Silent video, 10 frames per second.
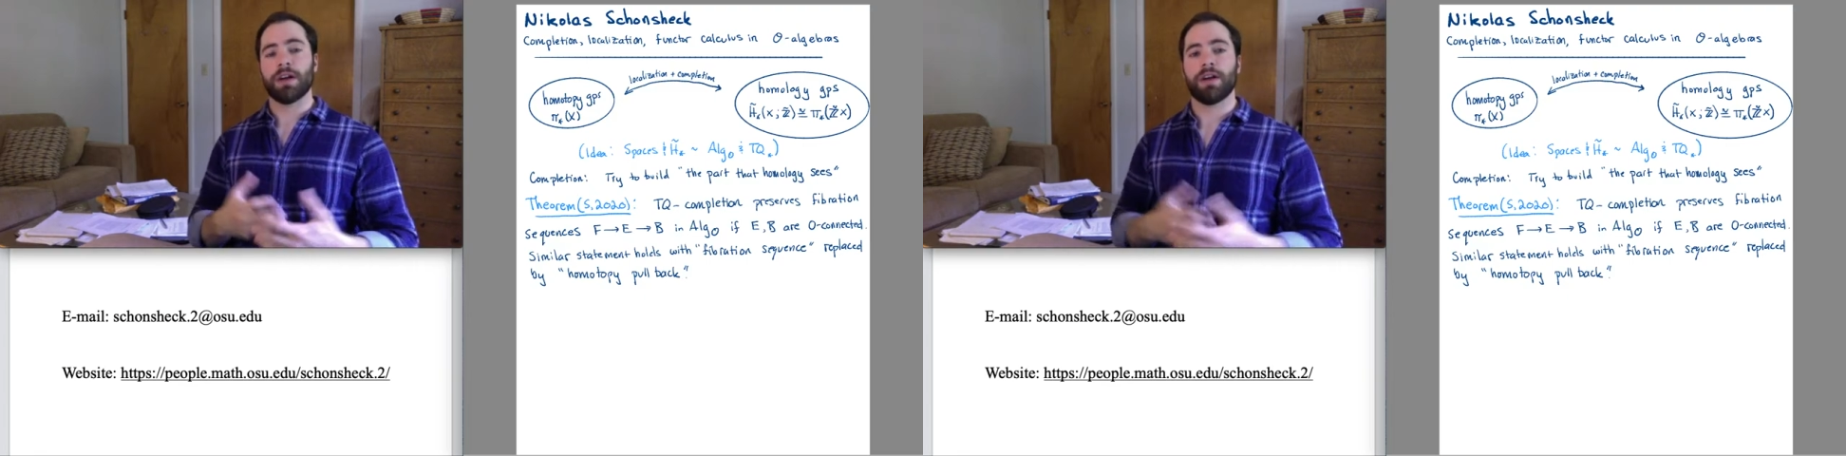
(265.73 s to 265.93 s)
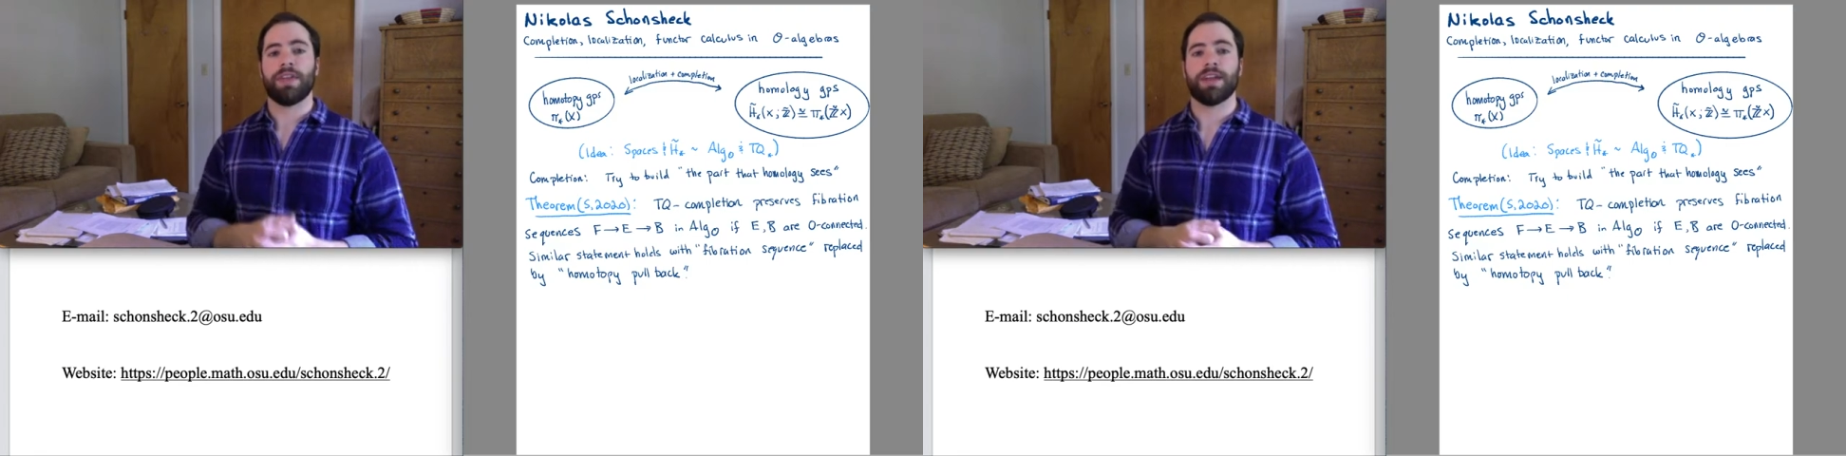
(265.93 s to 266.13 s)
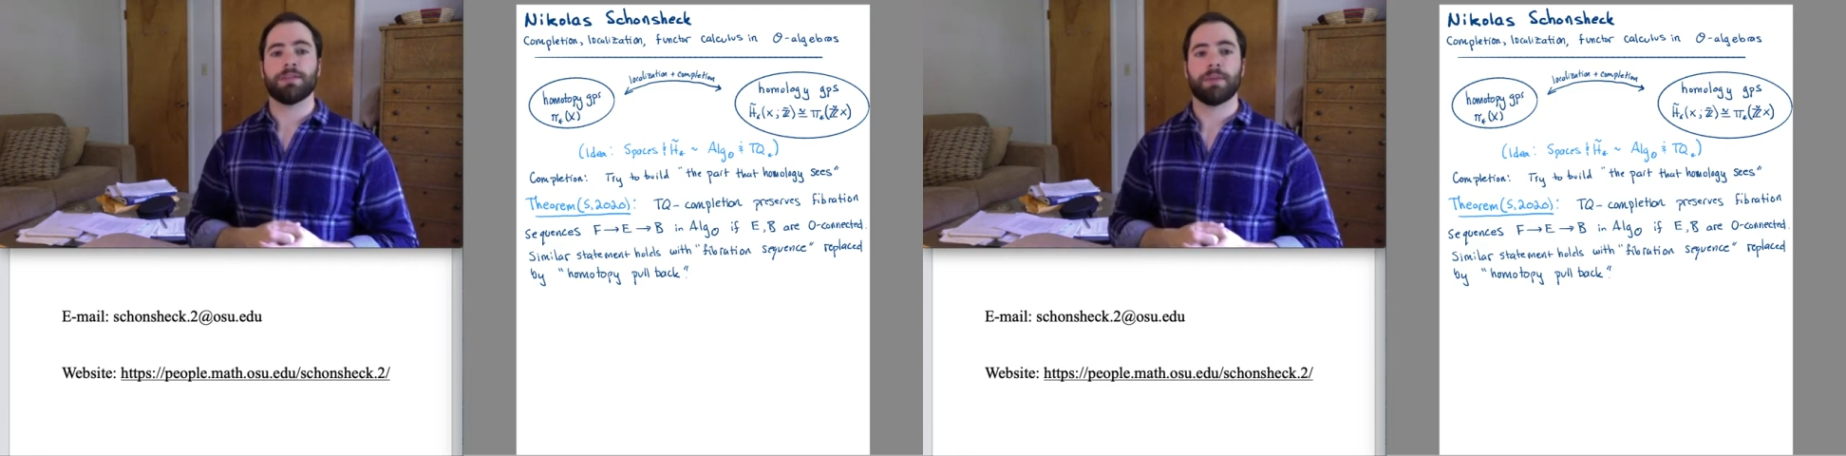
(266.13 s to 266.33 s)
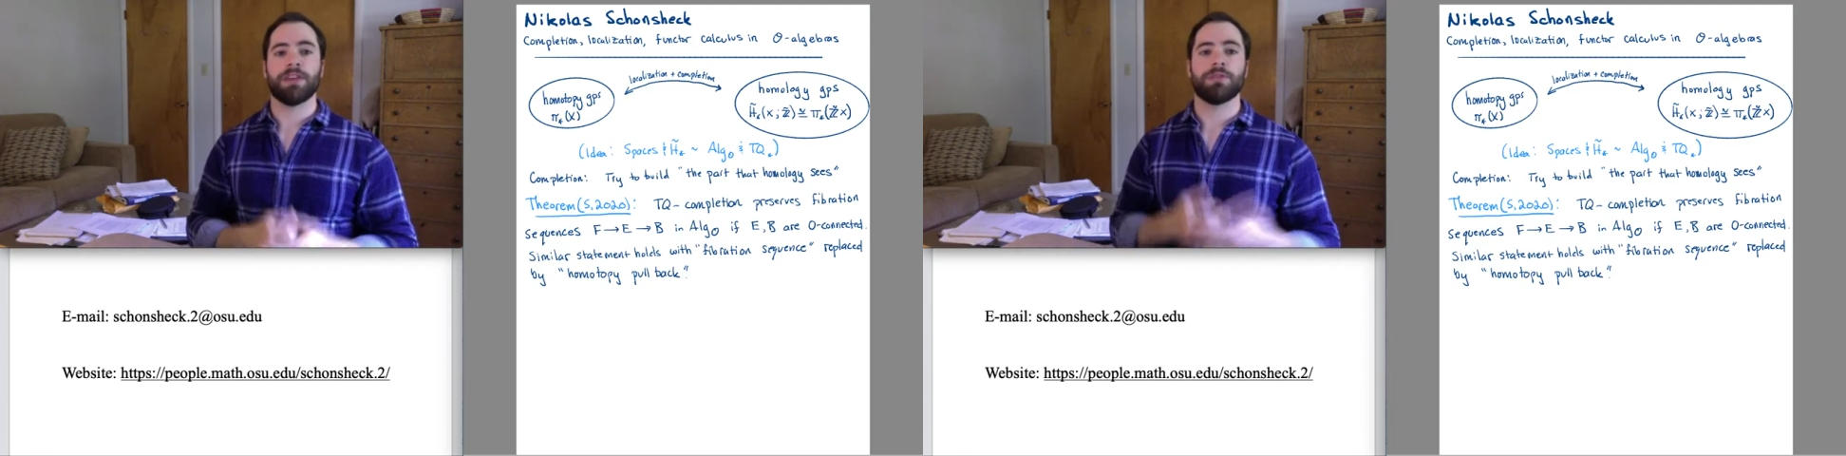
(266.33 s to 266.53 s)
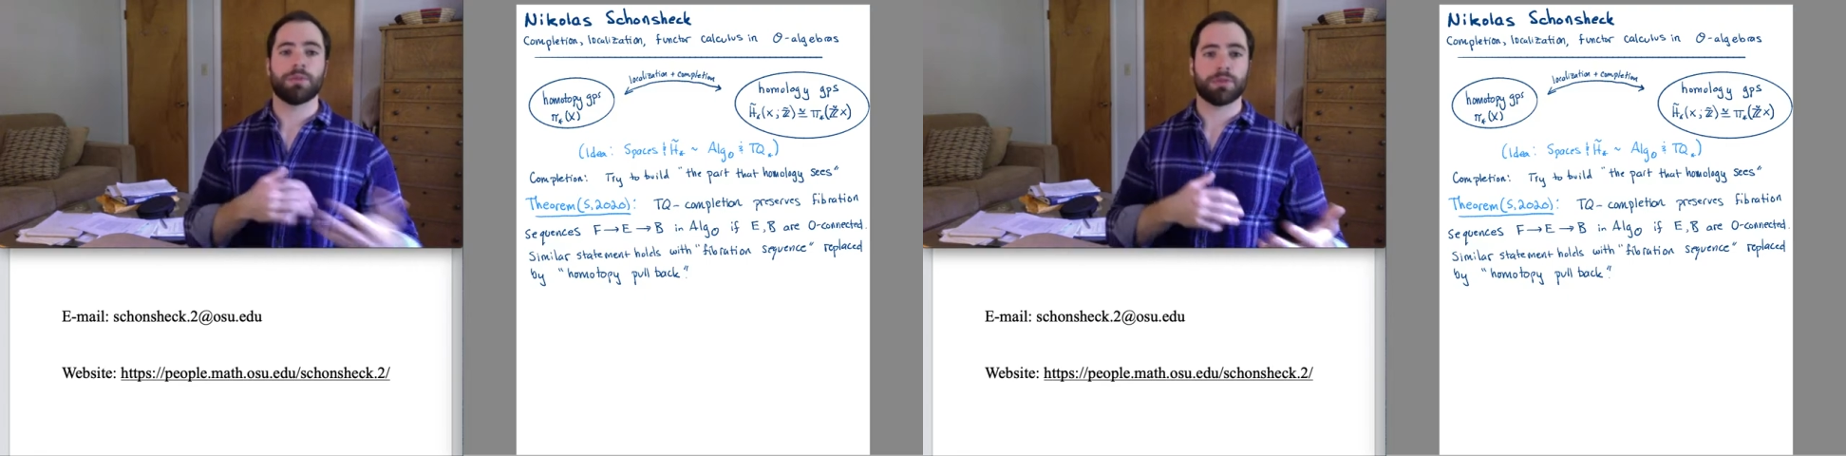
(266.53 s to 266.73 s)
of that
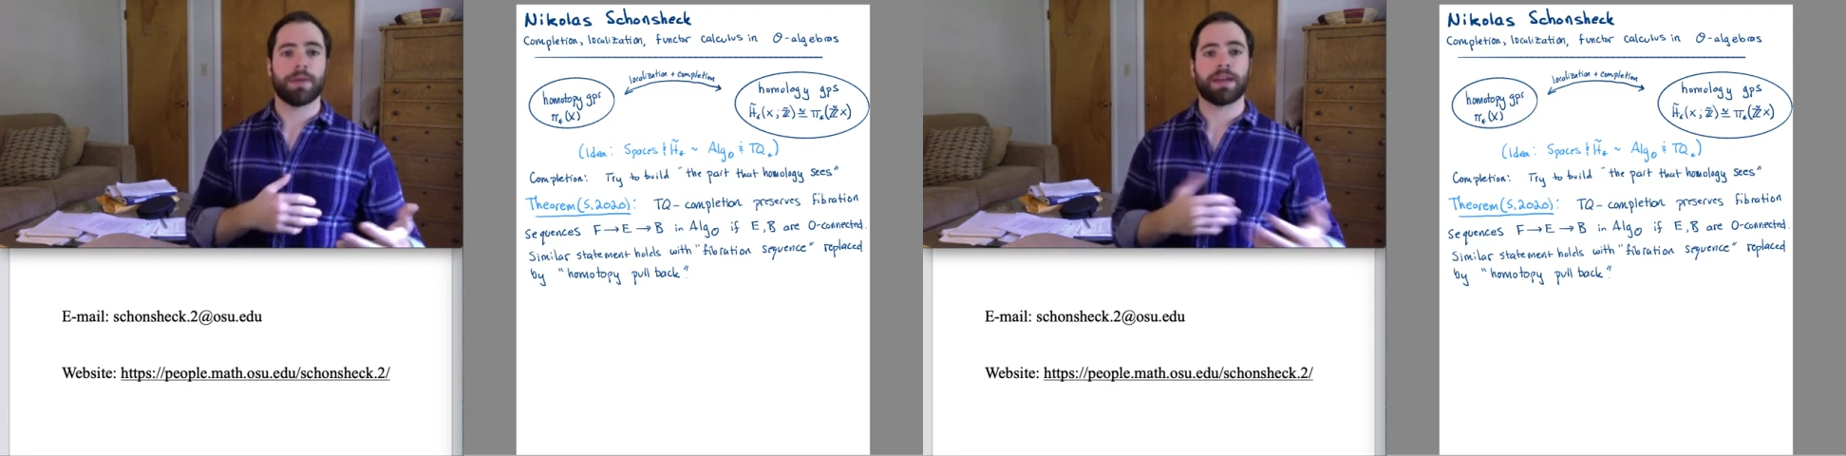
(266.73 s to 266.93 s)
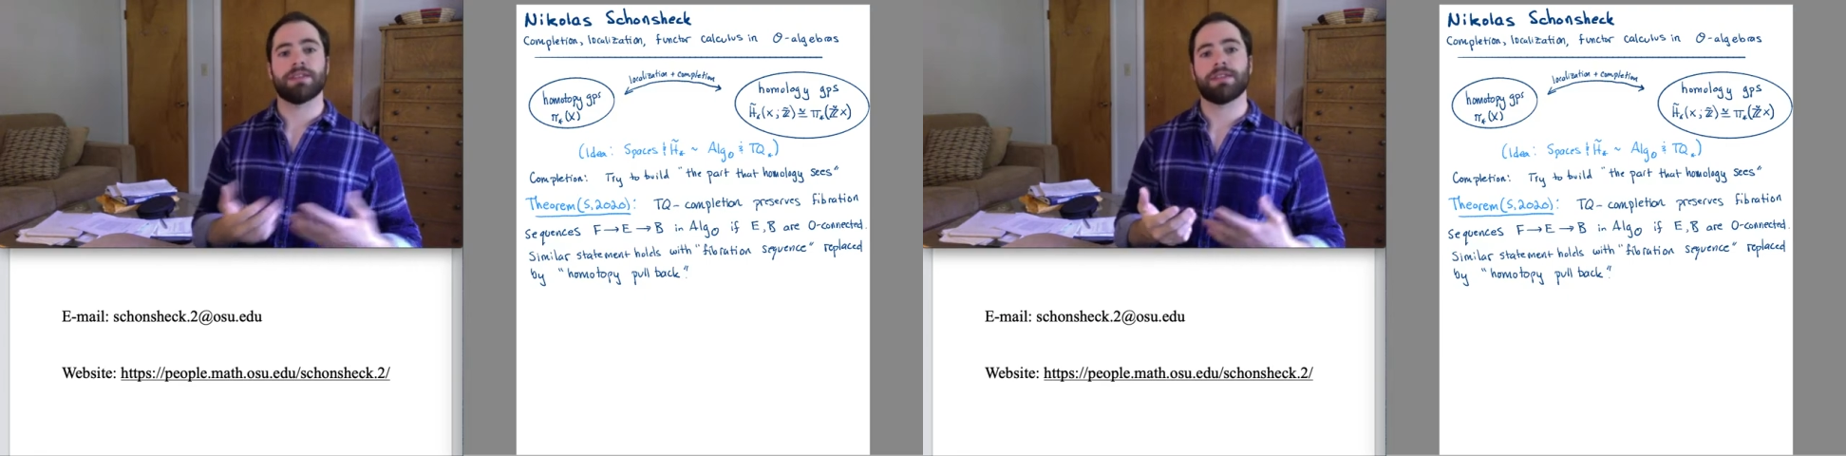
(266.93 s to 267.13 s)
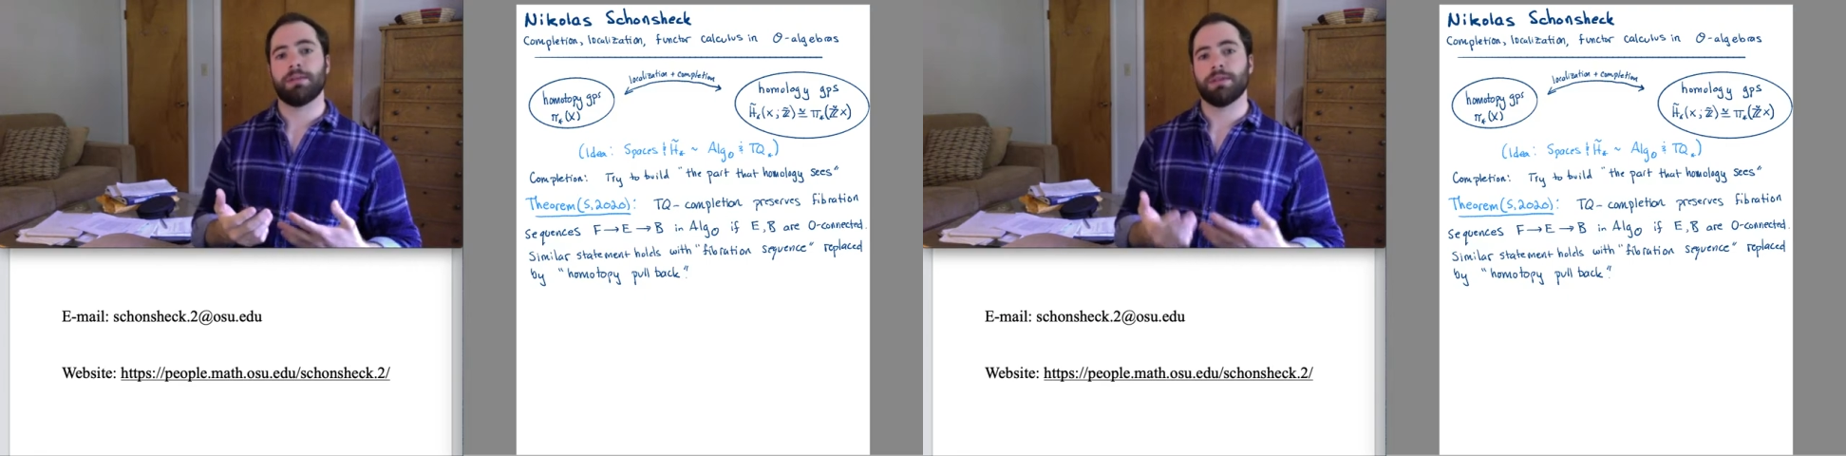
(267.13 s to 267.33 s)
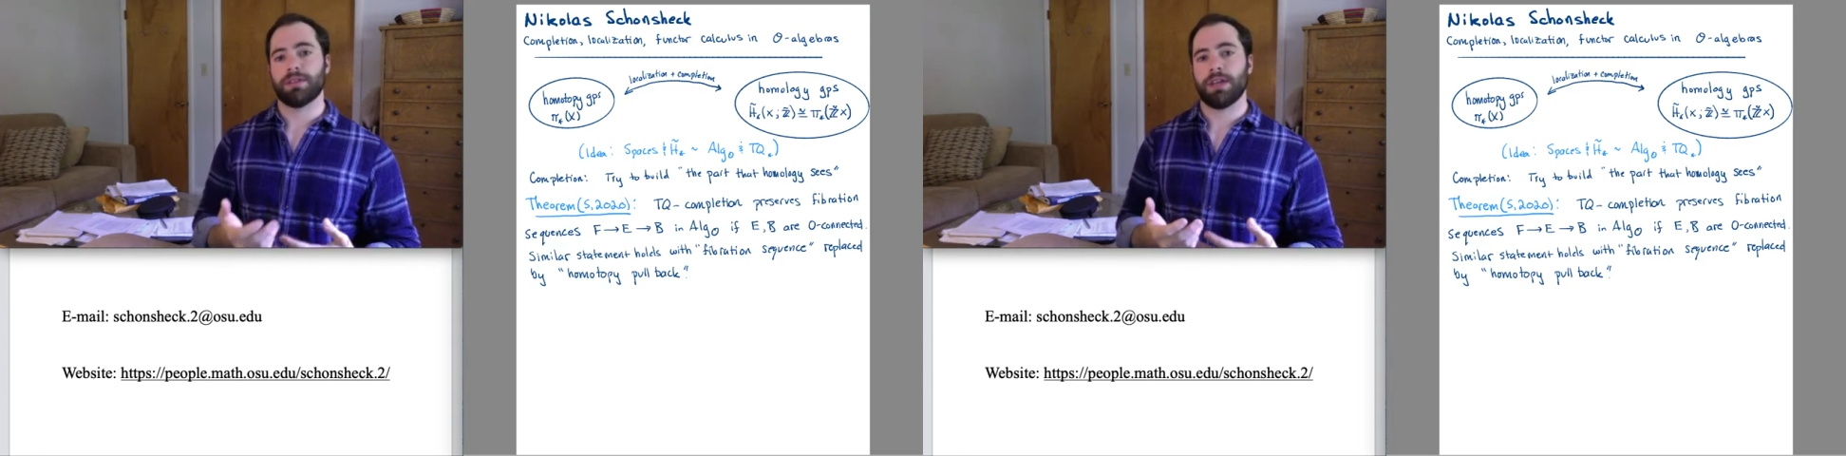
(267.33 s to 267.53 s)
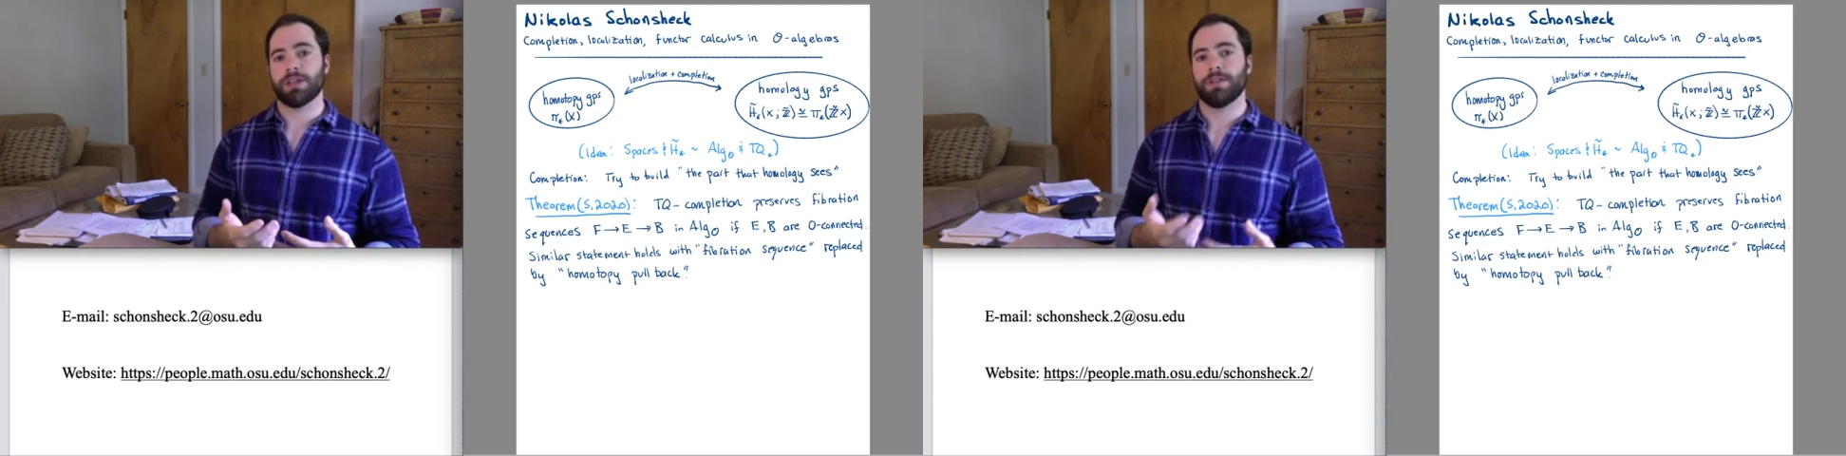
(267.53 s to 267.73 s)
space with respect to
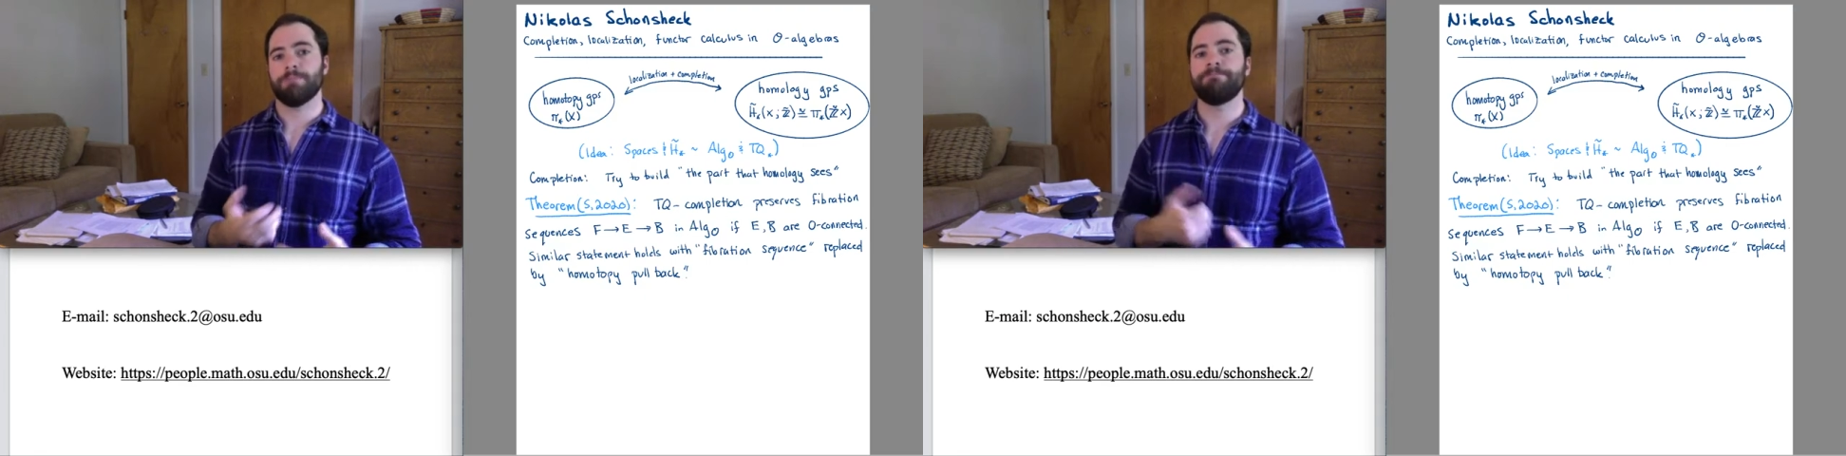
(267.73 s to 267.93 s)
stabilization.